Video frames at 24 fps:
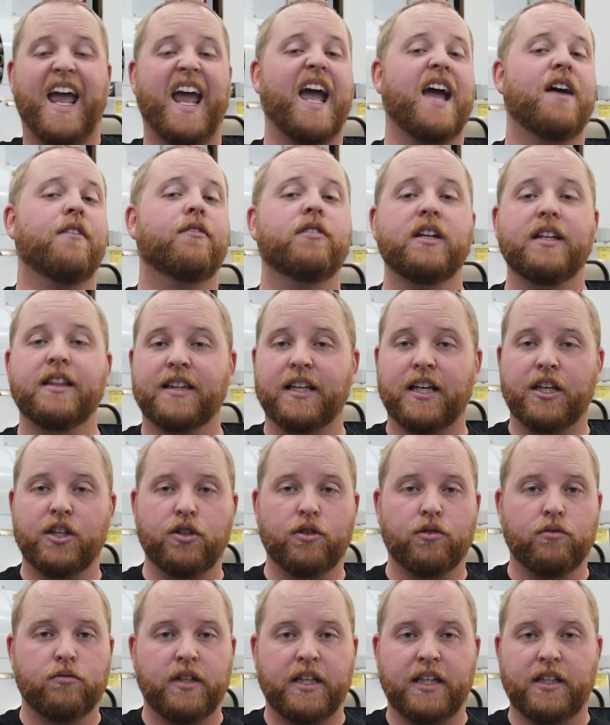everything
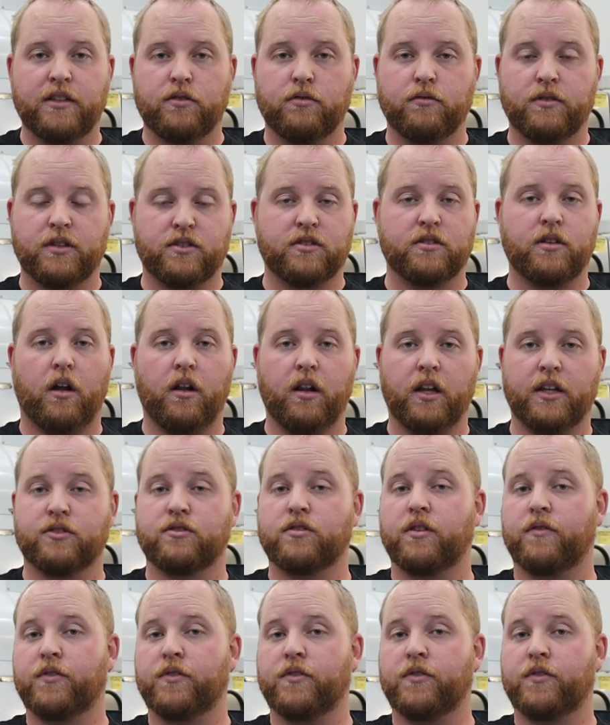you need to install it.